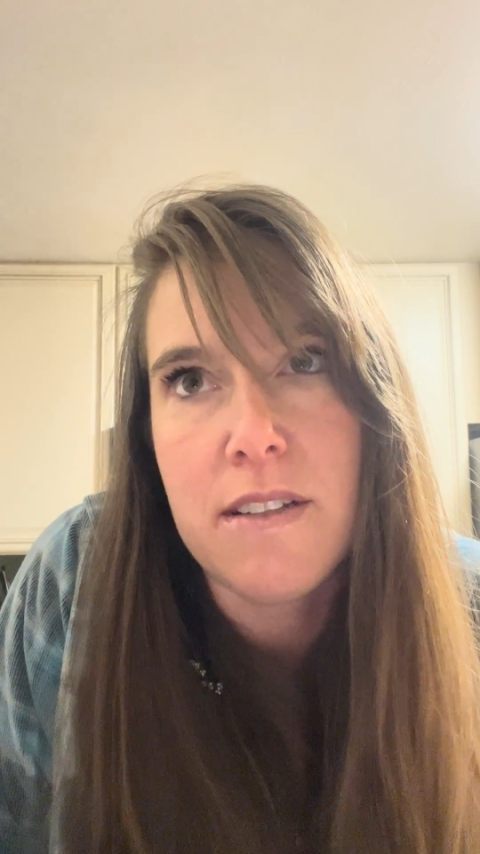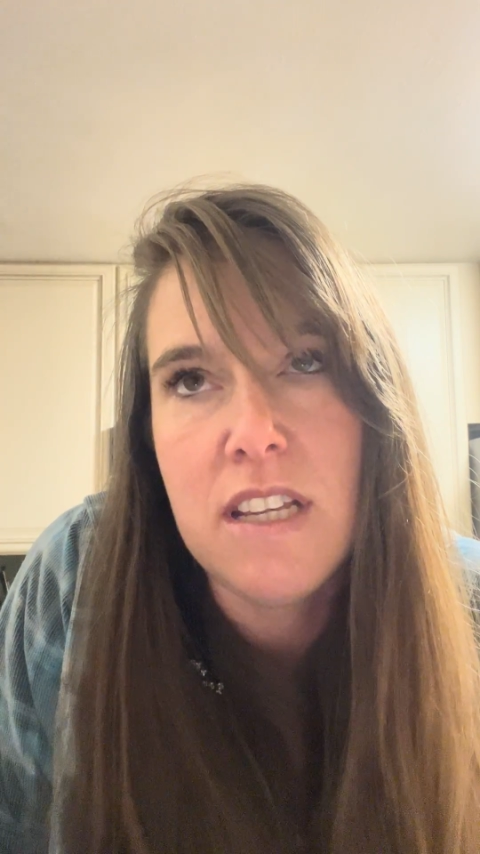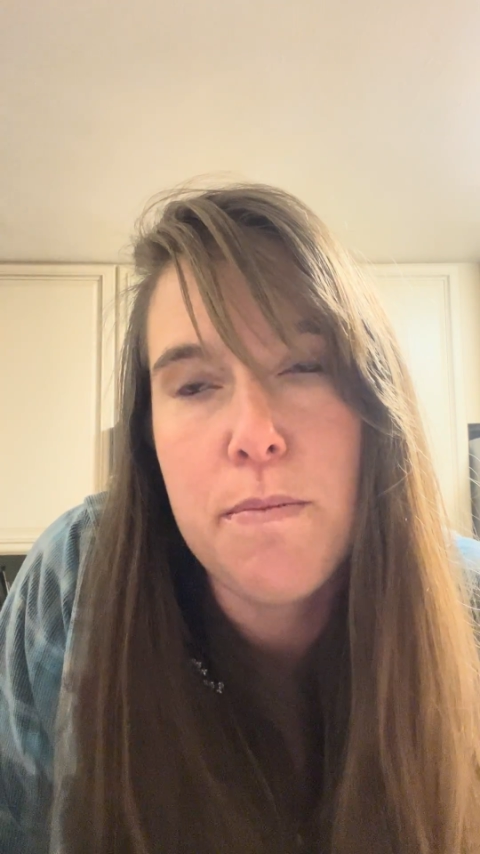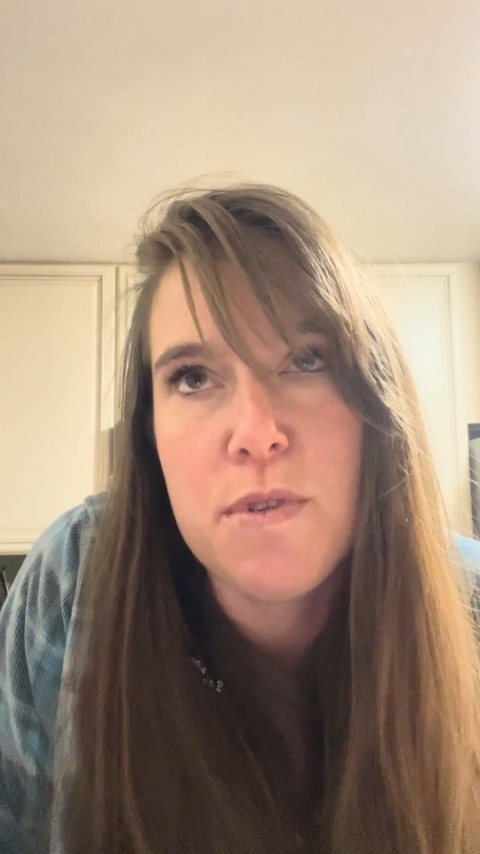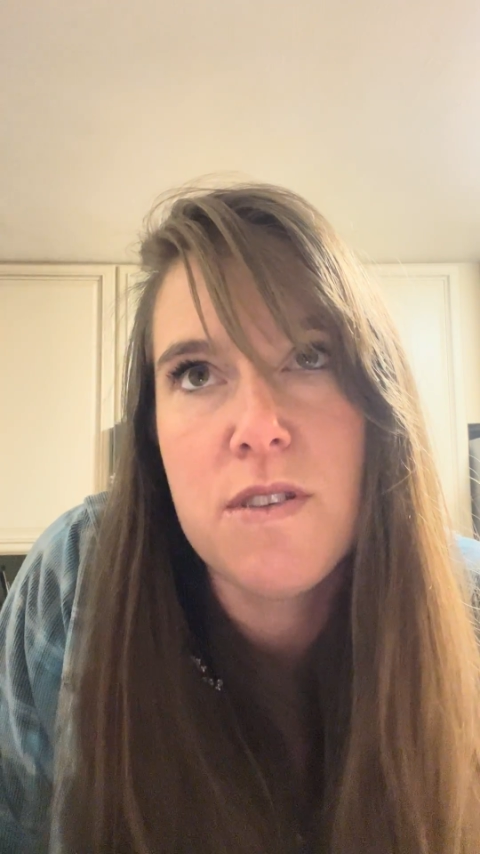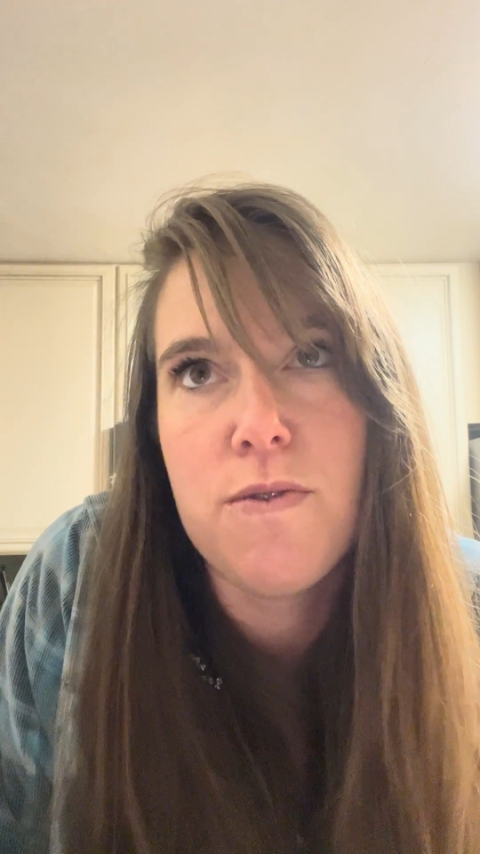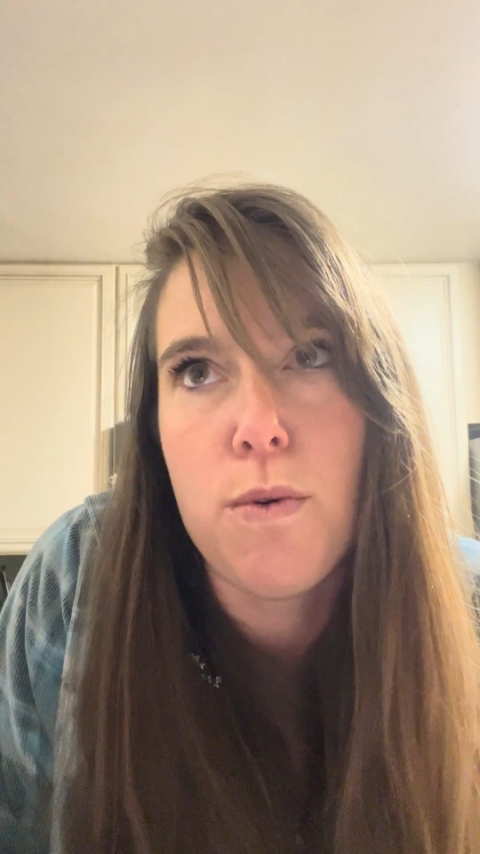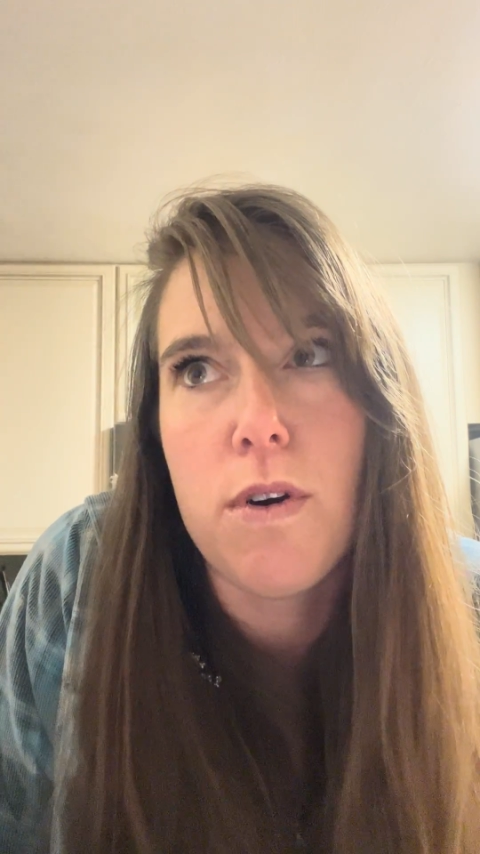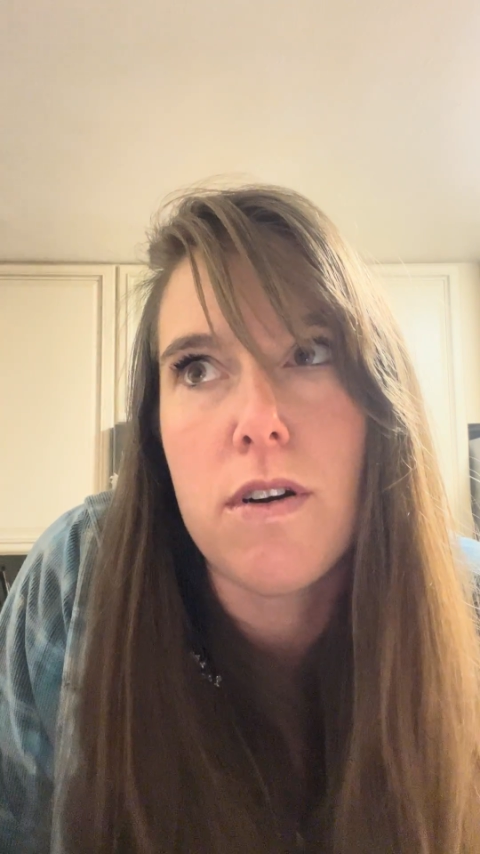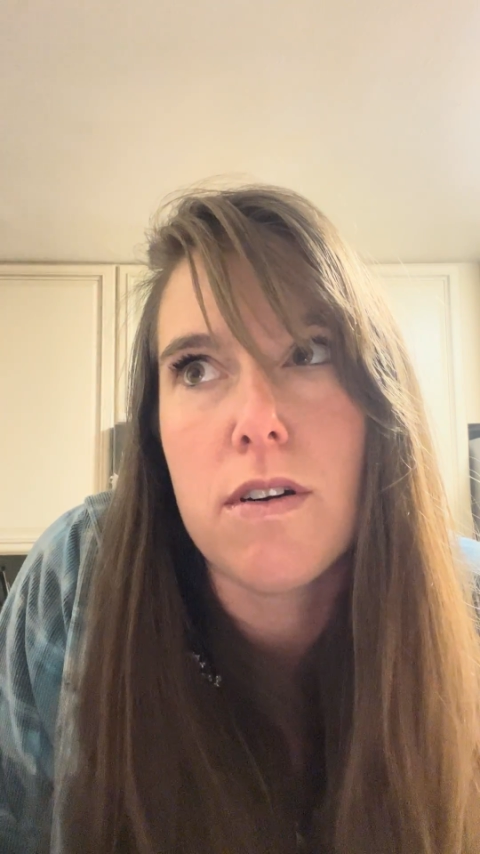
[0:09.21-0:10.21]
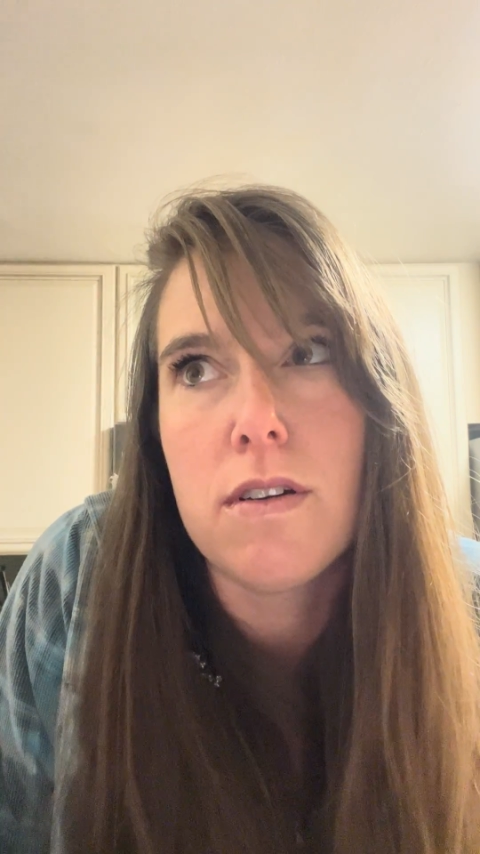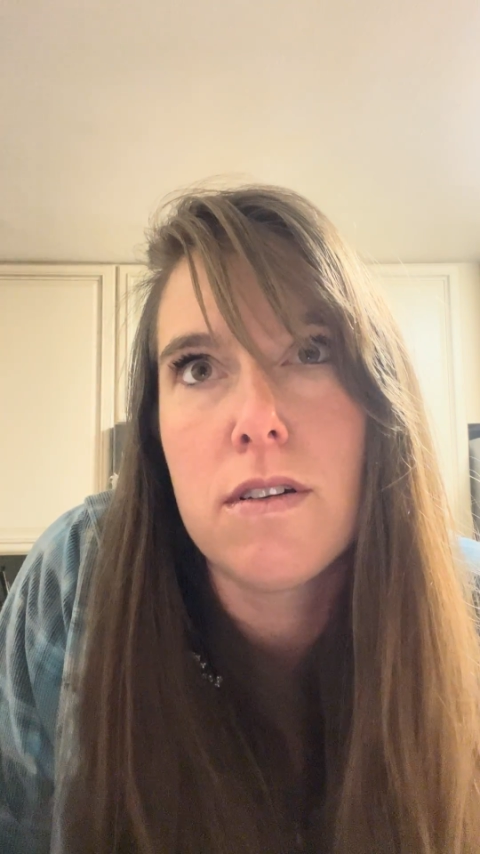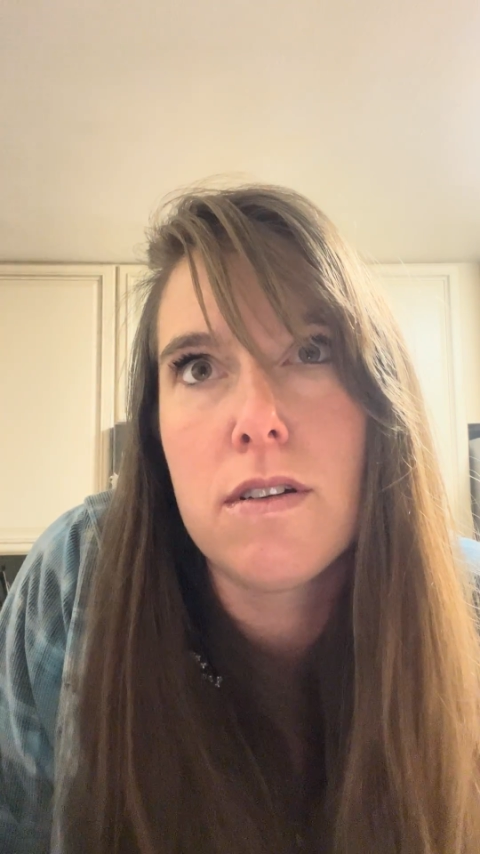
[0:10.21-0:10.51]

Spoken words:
tips for